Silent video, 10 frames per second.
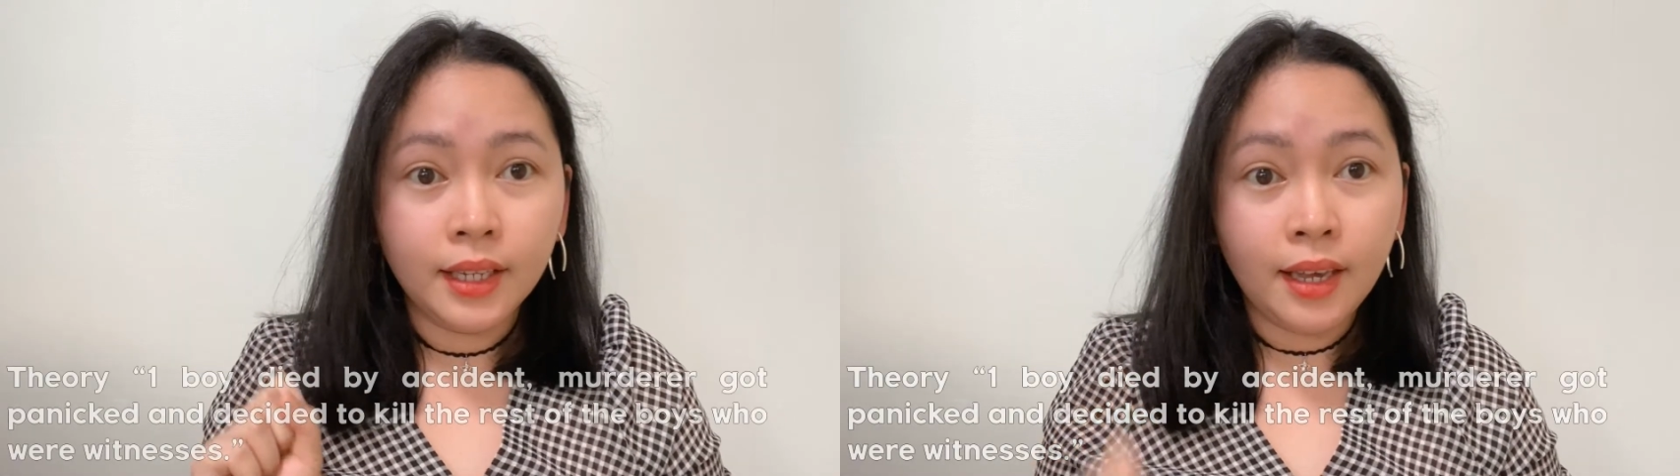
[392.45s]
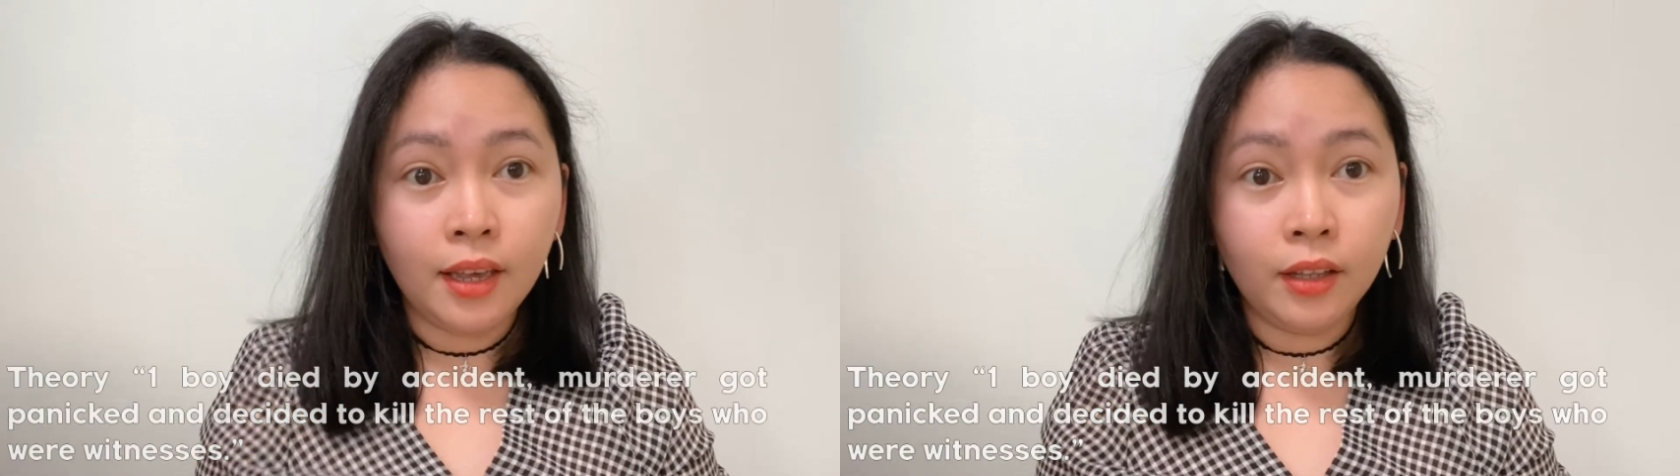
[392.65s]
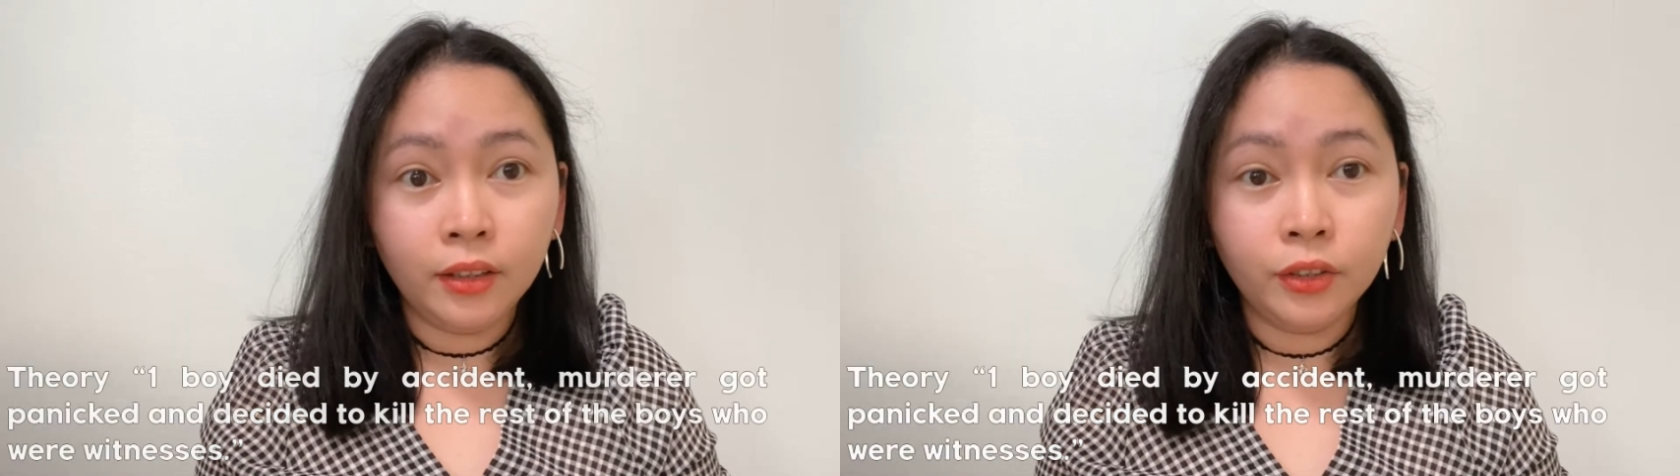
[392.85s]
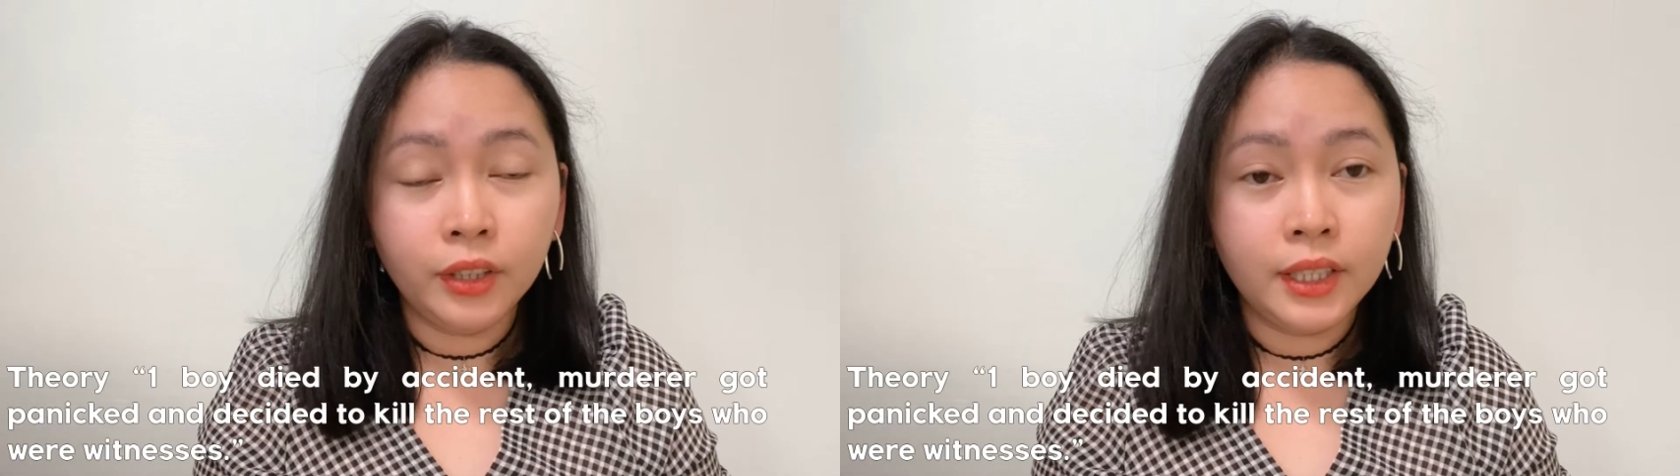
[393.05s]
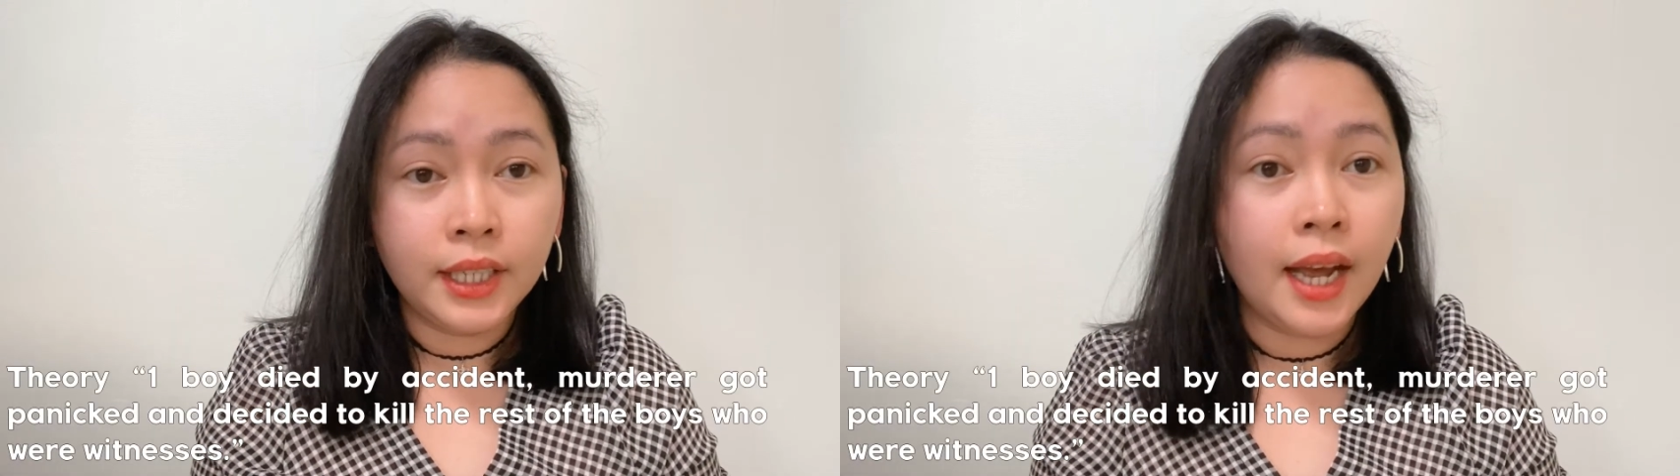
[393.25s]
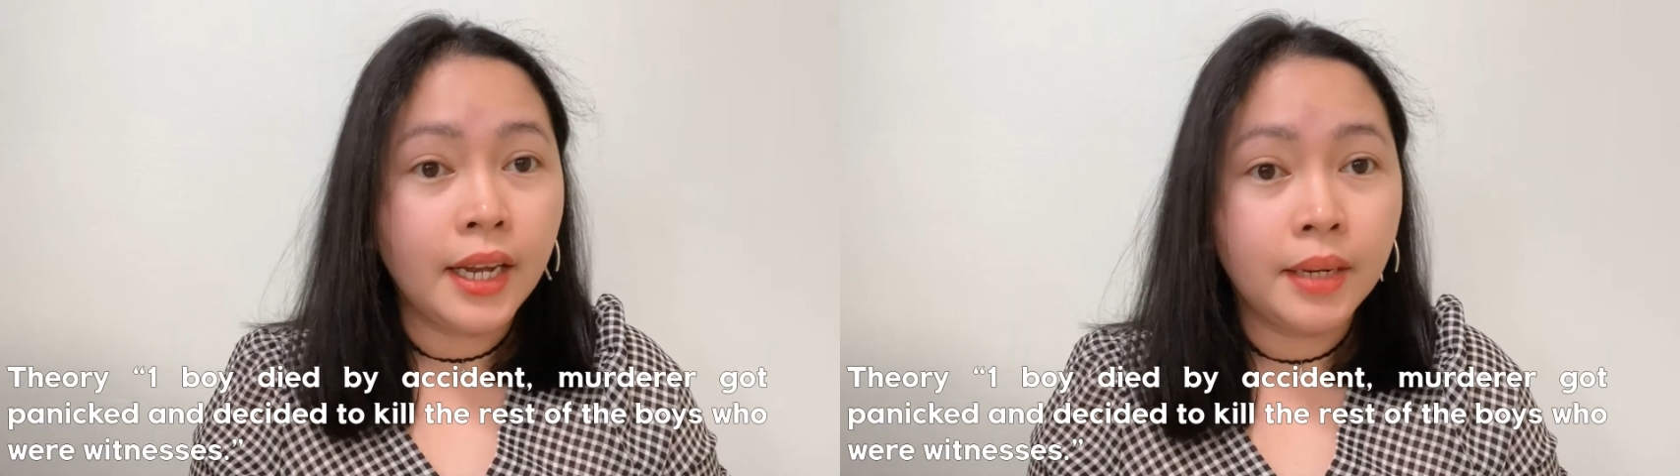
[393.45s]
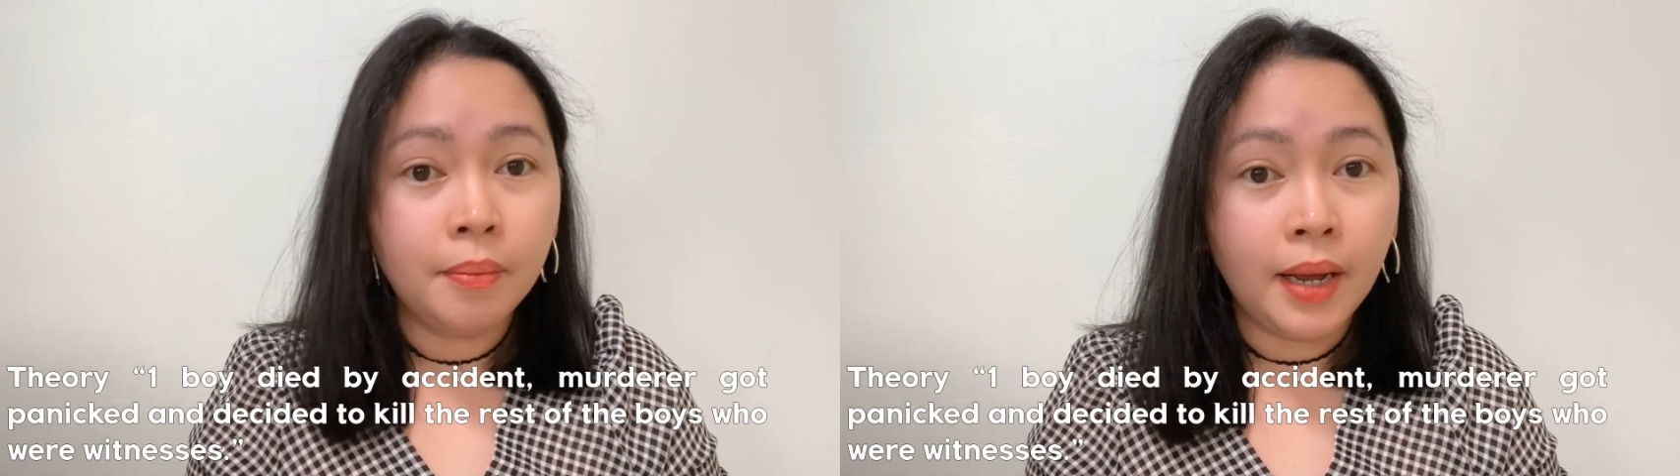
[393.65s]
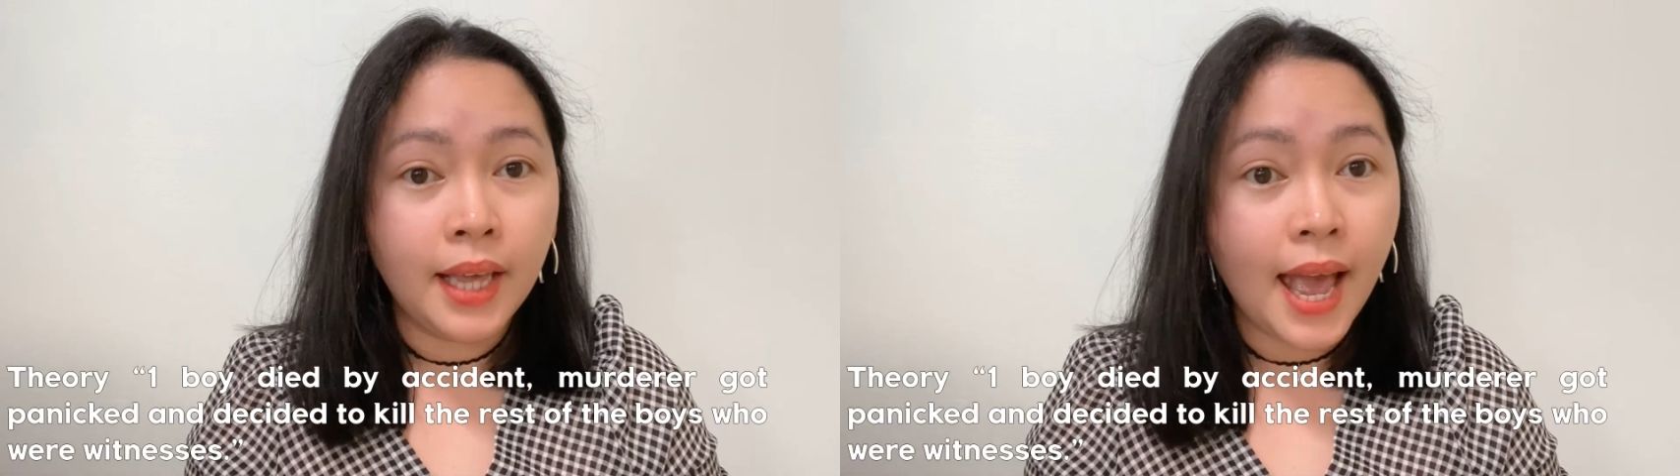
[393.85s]
killed or
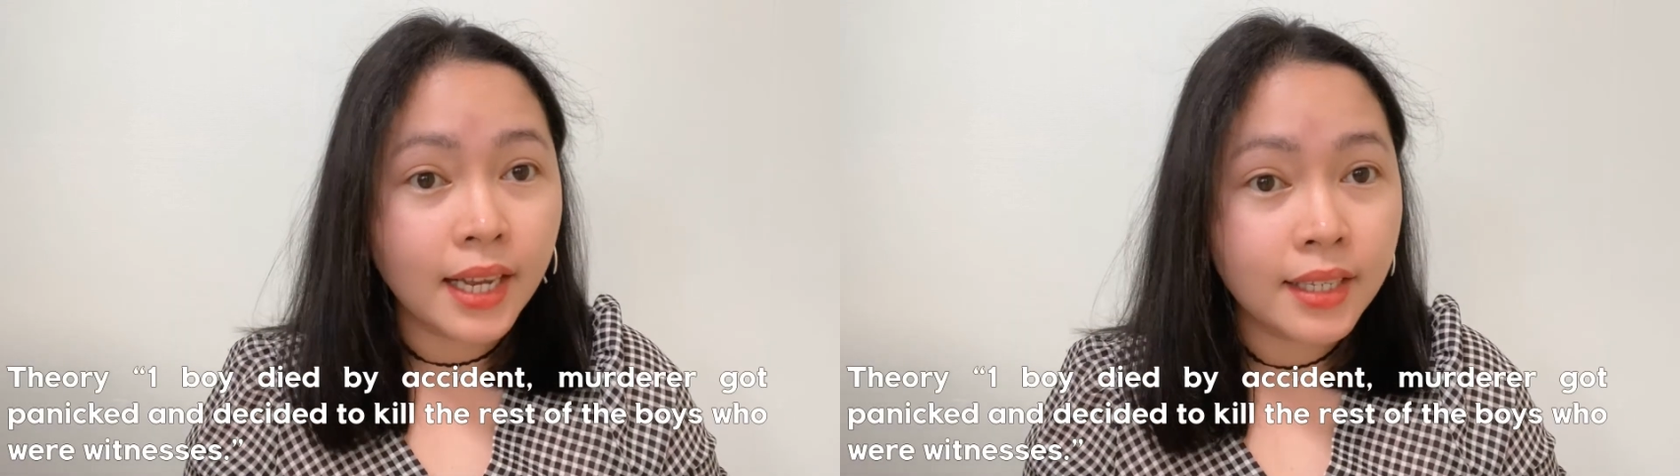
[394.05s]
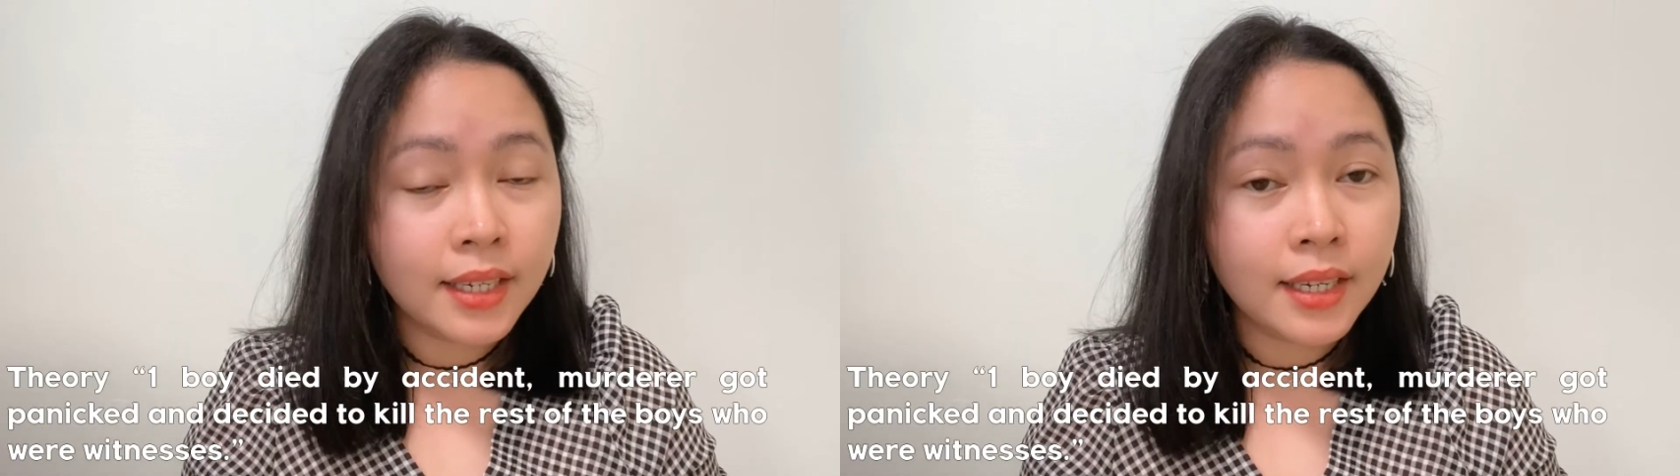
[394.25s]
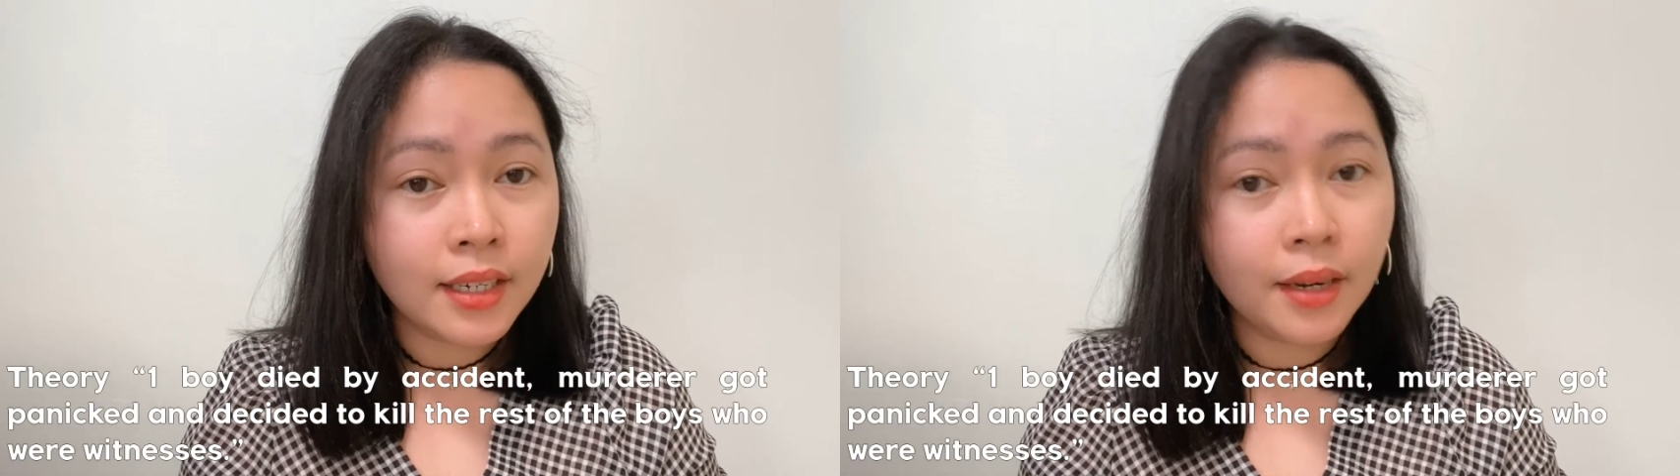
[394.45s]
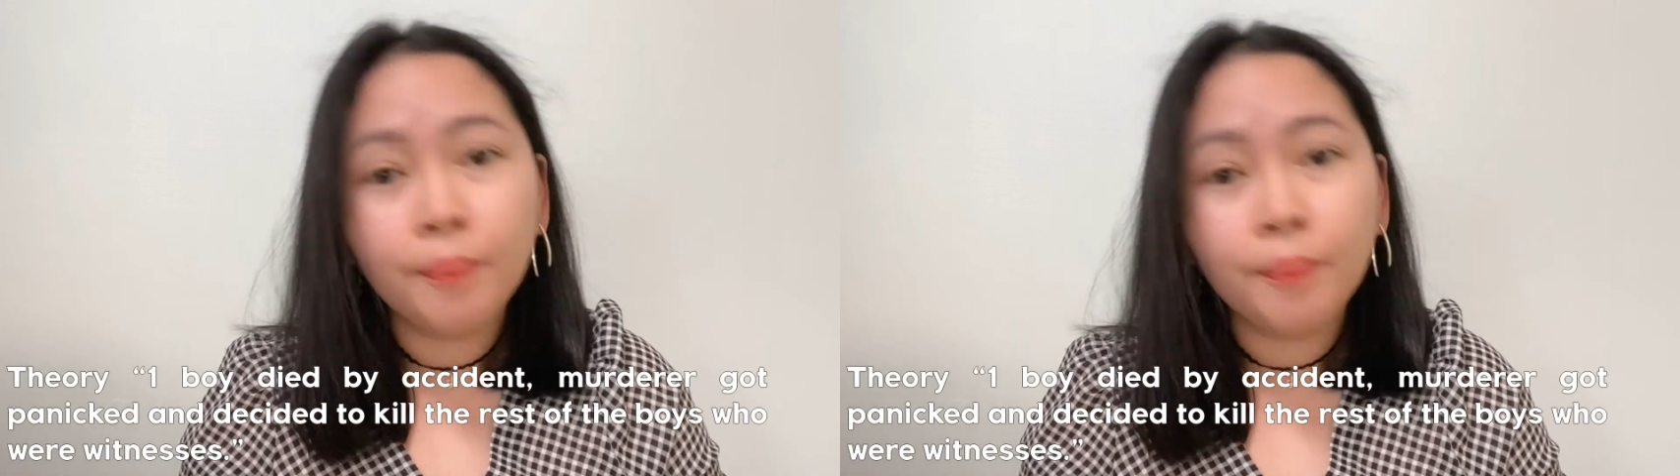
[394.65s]
died by accident,